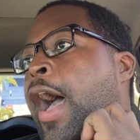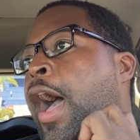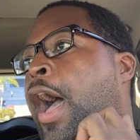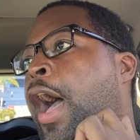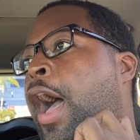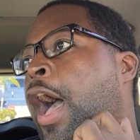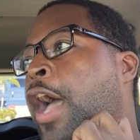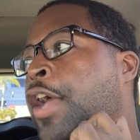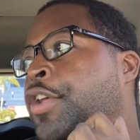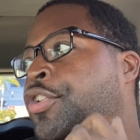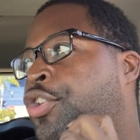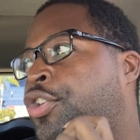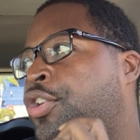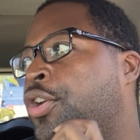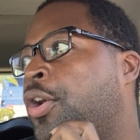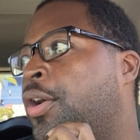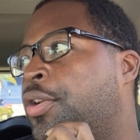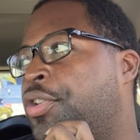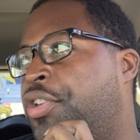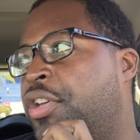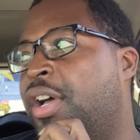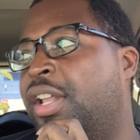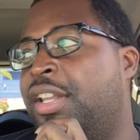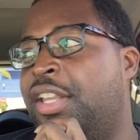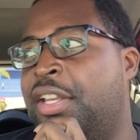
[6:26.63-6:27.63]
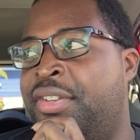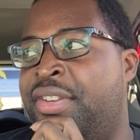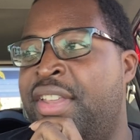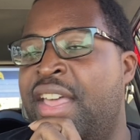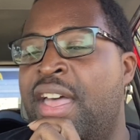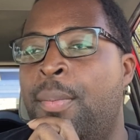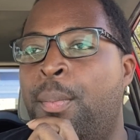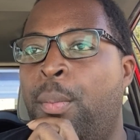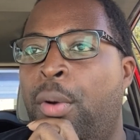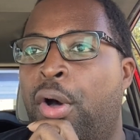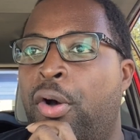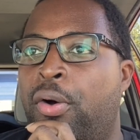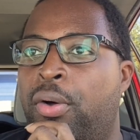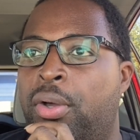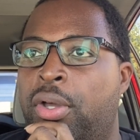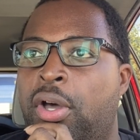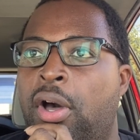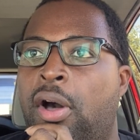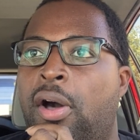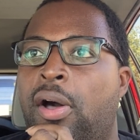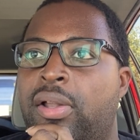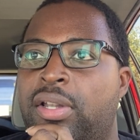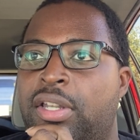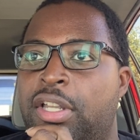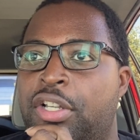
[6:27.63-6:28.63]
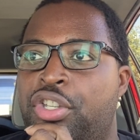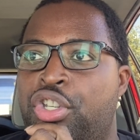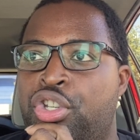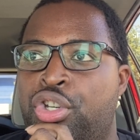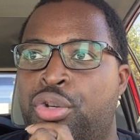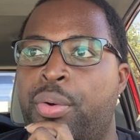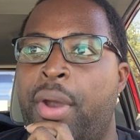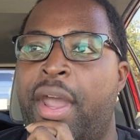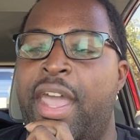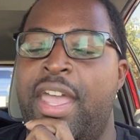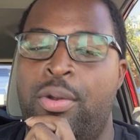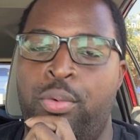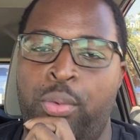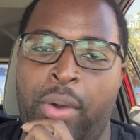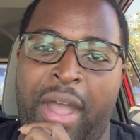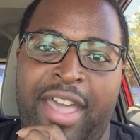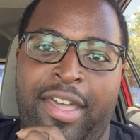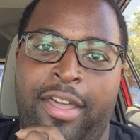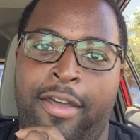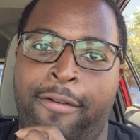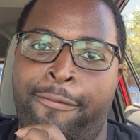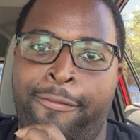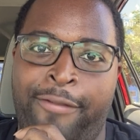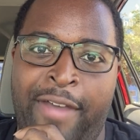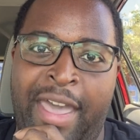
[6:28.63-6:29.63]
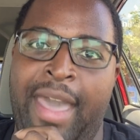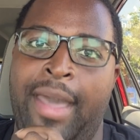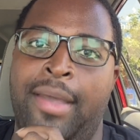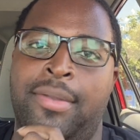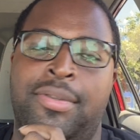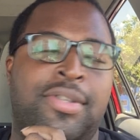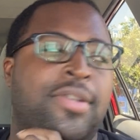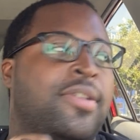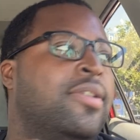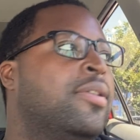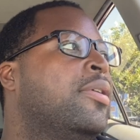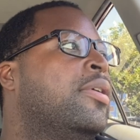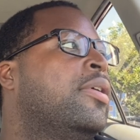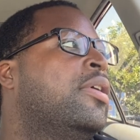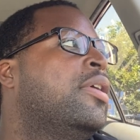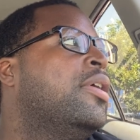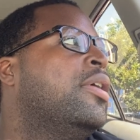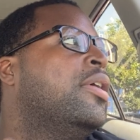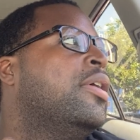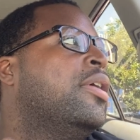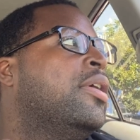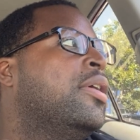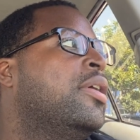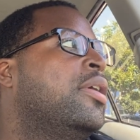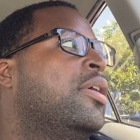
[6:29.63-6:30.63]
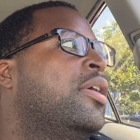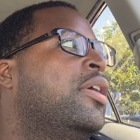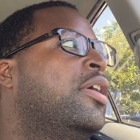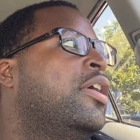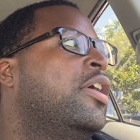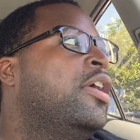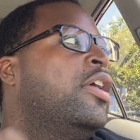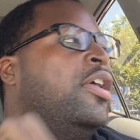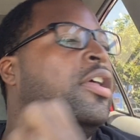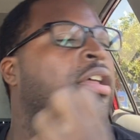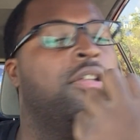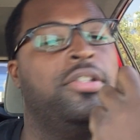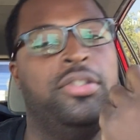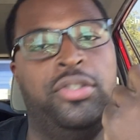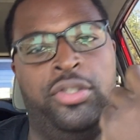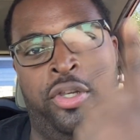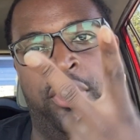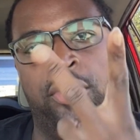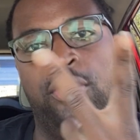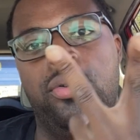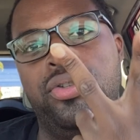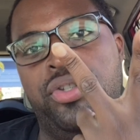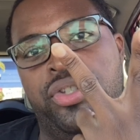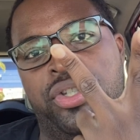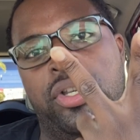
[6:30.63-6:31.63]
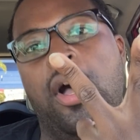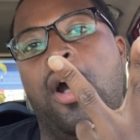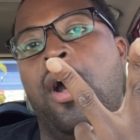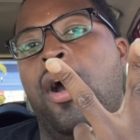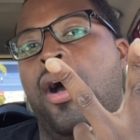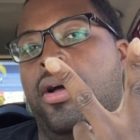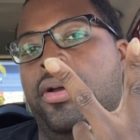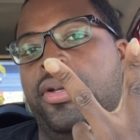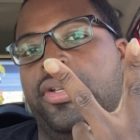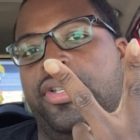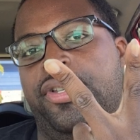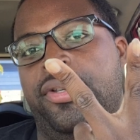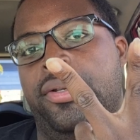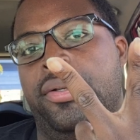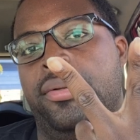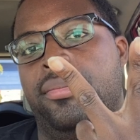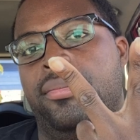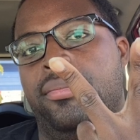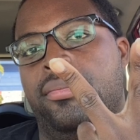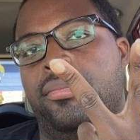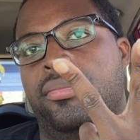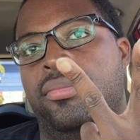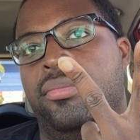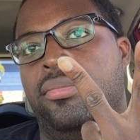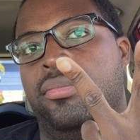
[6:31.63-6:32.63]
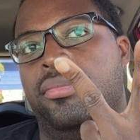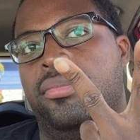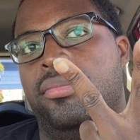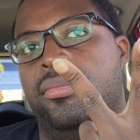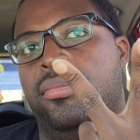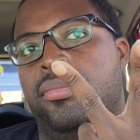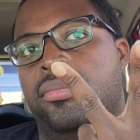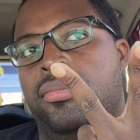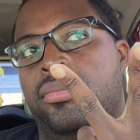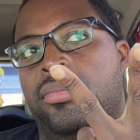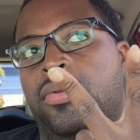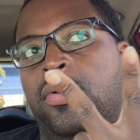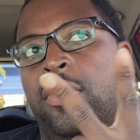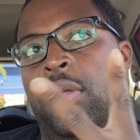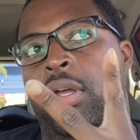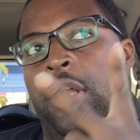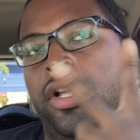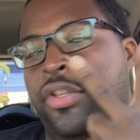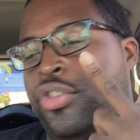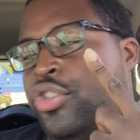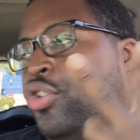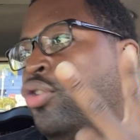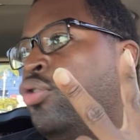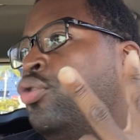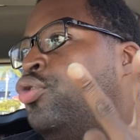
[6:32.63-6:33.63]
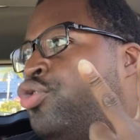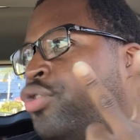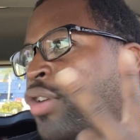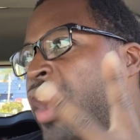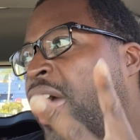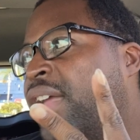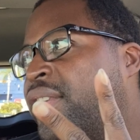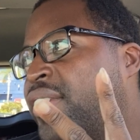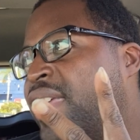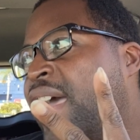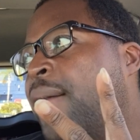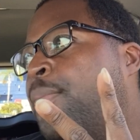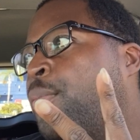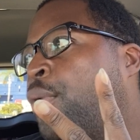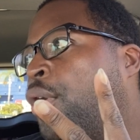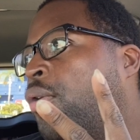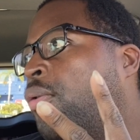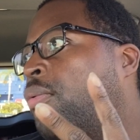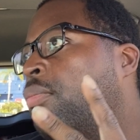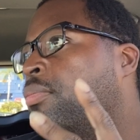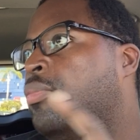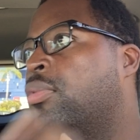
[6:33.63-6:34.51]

I showed y'all the demo called the Train Wreck Effect. 2 songs, a 2-track demo.